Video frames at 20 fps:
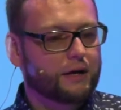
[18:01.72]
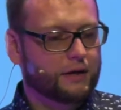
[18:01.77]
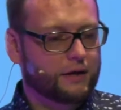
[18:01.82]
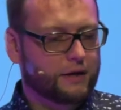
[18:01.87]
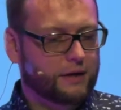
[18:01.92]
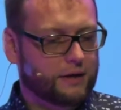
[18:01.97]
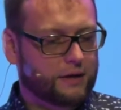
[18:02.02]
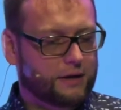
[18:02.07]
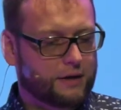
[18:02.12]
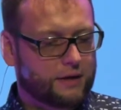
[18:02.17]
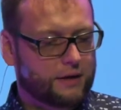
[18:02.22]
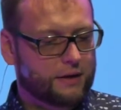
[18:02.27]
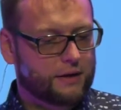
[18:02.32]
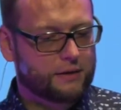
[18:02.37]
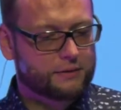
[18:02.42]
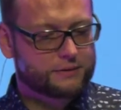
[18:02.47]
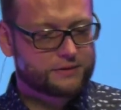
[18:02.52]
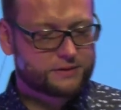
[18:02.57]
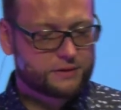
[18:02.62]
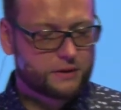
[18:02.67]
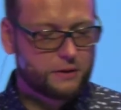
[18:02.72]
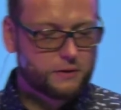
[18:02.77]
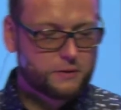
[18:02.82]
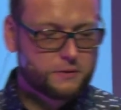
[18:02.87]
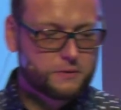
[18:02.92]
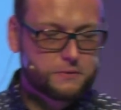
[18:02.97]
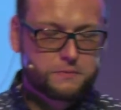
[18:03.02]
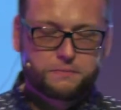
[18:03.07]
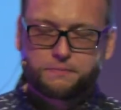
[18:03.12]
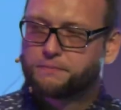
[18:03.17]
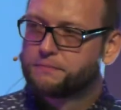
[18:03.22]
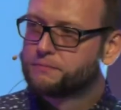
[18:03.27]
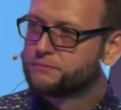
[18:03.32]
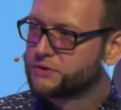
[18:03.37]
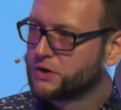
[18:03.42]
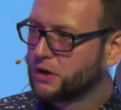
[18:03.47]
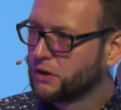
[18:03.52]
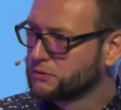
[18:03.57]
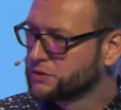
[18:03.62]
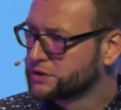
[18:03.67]
blah. So
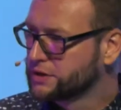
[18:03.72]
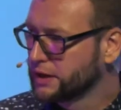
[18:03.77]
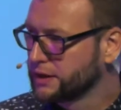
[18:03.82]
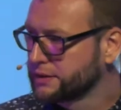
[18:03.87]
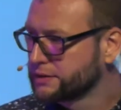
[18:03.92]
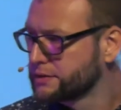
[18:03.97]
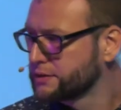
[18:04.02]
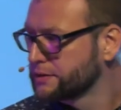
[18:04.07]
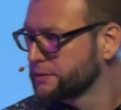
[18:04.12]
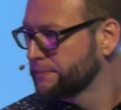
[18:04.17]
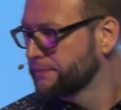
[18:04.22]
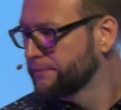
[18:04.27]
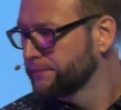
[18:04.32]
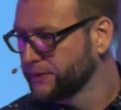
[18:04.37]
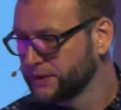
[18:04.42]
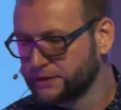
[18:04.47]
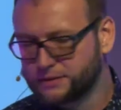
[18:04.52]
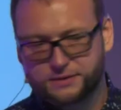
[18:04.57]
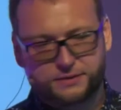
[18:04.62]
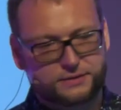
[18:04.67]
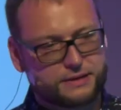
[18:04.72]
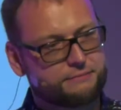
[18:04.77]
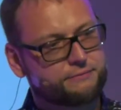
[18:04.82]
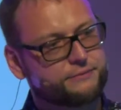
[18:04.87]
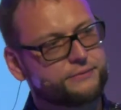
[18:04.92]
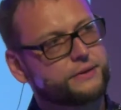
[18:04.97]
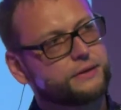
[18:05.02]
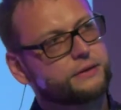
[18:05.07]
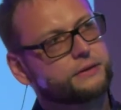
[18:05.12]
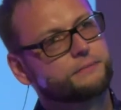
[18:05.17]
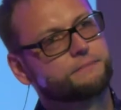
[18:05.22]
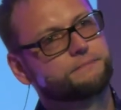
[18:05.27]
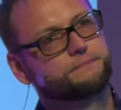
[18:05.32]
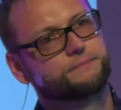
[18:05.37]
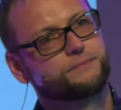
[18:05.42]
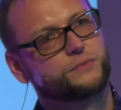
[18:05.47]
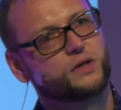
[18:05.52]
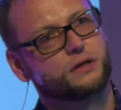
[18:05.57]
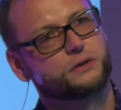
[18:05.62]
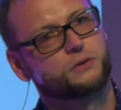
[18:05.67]
process is something
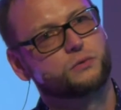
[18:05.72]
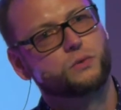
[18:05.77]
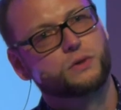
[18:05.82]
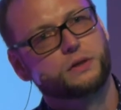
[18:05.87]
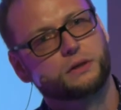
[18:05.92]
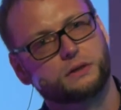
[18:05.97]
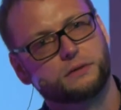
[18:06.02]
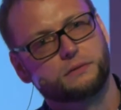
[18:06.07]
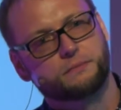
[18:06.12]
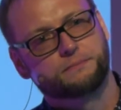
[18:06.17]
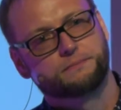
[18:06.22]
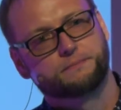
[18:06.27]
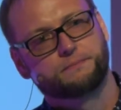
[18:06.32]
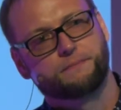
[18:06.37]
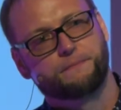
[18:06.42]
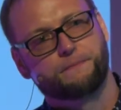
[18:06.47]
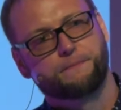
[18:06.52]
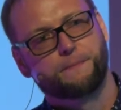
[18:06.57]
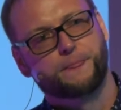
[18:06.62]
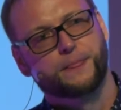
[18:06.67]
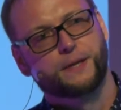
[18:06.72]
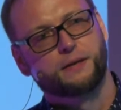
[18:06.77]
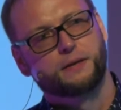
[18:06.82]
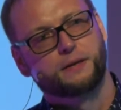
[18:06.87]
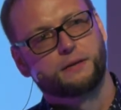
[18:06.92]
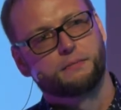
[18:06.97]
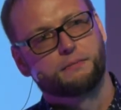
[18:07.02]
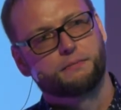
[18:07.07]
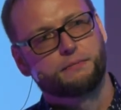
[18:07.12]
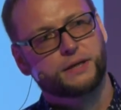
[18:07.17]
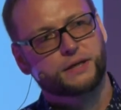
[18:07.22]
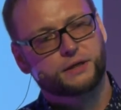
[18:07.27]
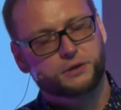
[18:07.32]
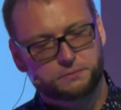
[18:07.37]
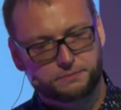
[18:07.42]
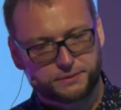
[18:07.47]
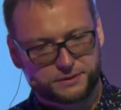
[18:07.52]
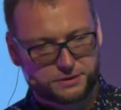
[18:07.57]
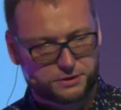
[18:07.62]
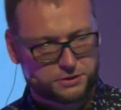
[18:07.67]
that will make
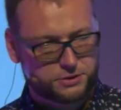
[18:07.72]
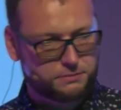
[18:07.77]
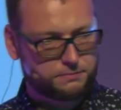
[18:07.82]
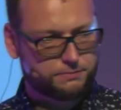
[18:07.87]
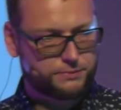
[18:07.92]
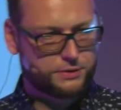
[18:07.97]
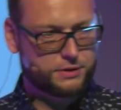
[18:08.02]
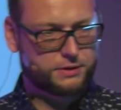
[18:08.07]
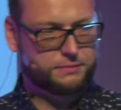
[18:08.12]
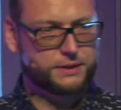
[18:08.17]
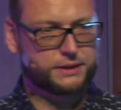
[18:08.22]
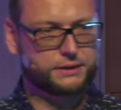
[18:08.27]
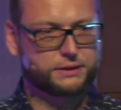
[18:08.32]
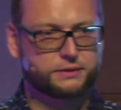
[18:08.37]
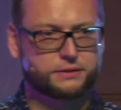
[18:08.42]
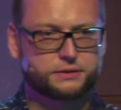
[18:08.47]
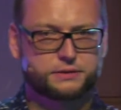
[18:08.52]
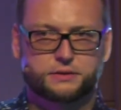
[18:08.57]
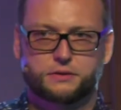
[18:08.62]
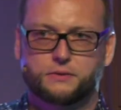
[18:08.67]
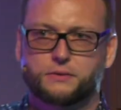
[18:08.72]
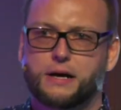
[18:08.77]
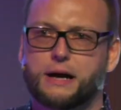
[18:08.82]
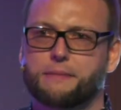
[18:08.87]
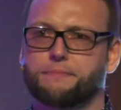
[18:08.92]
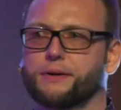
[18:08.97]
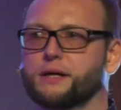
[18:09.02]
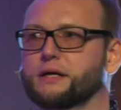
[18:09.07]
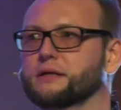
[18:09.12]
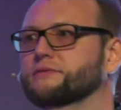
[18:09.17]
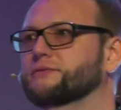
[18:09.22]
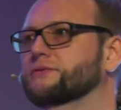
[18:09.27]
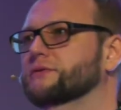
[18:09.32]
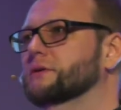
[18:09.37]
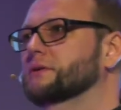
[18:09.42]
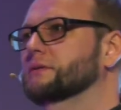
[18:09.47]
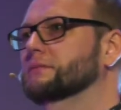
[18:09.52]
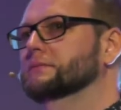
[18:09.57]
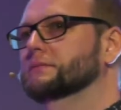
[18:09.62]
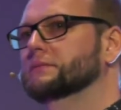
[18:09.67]
your position permanent. So apart
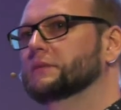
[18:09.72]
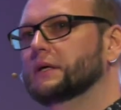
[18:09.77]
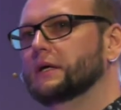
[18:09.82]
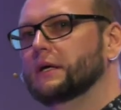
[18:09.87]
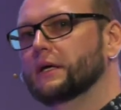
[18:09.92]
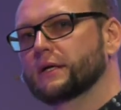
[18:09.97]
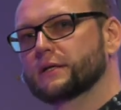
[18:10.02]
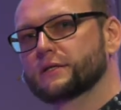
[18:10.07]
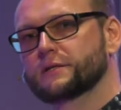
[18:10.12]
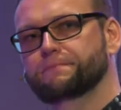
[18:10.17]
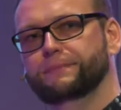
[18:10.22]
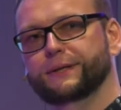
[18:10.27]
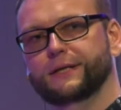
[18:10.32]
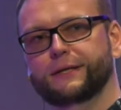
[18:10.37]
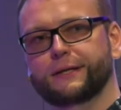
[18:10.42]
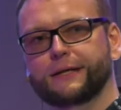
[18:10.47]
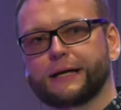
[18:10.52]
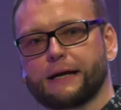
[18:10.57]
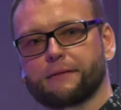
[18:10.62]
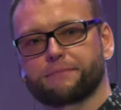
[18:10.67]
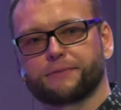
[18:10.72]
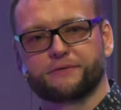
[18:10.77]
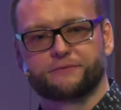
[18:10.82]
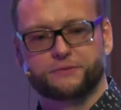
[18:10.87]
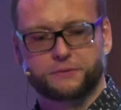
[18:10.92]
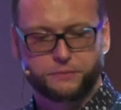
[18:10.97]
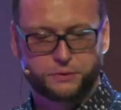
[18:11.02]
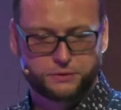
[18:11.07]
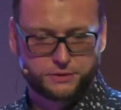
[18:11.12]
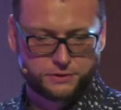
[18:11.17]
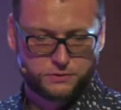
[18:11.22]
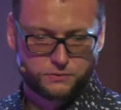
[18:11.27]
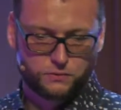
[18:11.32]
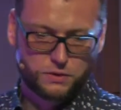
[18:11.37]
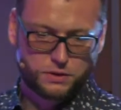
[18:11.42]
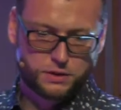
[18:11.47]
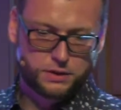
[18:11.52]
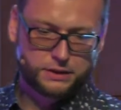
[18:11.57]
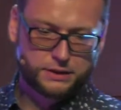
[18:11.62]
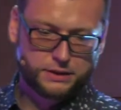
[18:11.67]
from speeding up everybody's
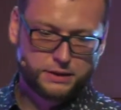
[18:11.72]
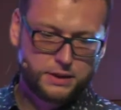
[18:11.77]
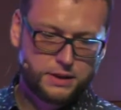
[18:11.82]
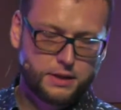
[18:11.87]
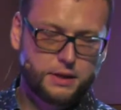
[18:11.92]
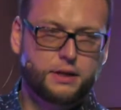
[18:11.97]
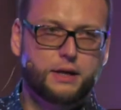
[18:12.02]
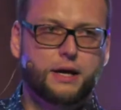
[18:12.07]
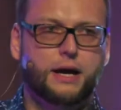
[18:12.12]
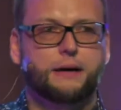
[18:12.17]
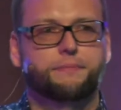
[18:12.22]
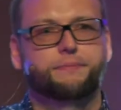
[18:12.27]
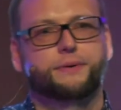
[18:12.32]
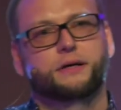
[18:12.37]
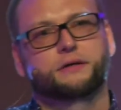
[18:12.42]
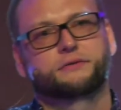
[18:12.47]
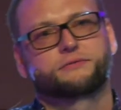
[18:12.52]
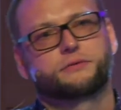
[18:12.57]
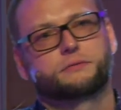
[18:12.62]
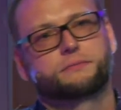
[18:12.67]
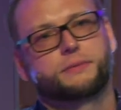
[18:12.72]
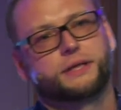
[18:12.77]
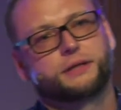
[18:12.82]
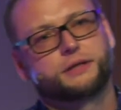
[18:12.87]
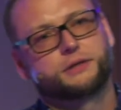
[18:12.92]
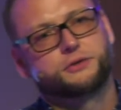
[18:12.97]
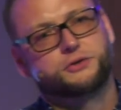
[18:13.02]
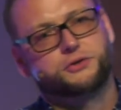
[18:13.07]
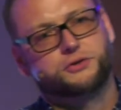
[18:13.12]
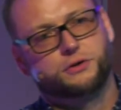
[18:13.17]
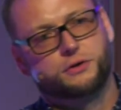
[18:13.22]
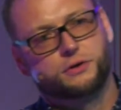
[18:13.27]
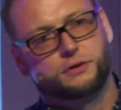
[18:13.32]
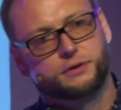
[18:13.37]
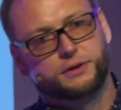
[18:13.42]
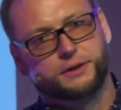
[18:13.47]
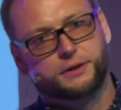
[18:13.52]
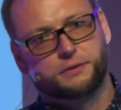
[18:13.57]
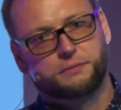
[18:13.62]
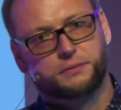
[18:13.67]
work, apart from making sure
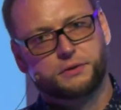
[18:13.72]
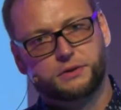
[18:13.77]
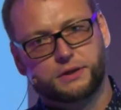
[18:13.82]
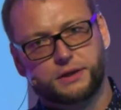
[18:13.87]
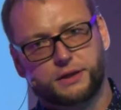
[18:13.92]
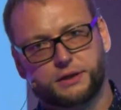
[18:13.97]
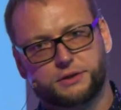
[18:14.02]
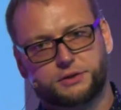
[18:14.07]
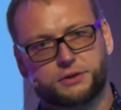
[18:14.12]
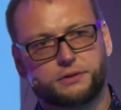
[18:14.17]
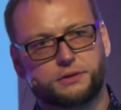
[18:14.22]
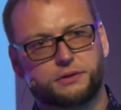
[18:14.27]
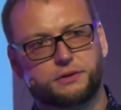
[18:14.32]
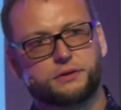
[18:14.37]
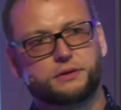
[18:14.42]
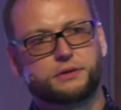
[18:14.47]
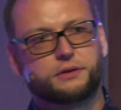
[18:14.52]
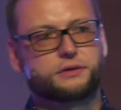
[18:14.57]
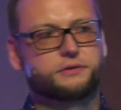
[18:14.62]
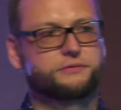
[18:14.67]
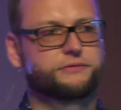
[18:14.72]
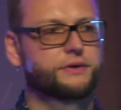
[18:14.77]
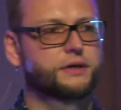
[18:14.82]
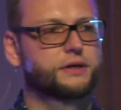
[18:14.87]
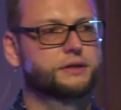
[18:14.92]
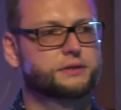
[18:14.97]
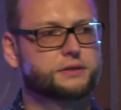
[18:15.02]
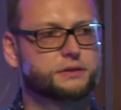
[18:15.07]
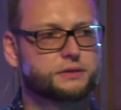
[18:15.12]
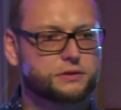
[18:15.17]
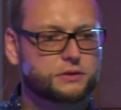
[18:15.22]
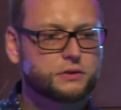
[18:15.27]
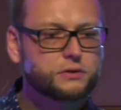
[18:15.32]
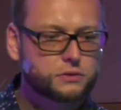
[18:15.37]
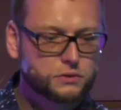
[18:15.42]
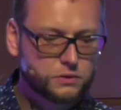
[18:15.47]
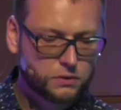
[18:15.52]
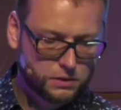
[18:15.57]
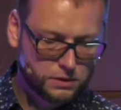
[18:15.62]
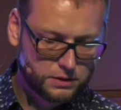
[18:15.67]
the communication in the interface is
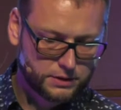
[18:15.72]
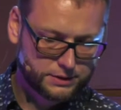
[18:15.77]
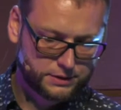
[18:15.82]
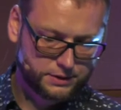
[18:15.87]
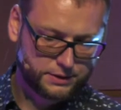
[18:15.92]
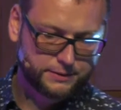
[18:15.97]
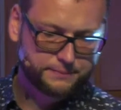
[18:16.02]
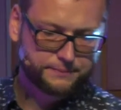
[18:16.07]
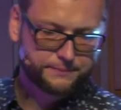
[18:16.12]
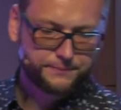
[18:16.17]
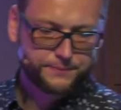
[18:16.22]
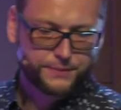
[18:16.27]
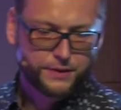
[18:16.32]
good quality,